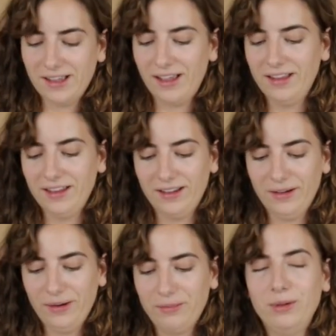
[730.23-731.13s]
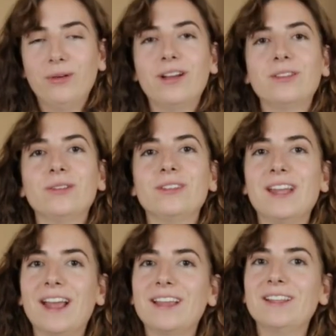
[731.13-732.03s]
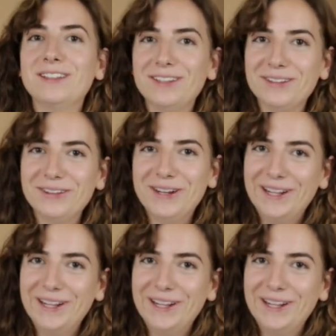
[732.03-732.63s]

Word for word: I uh, hope you guys are snacking too.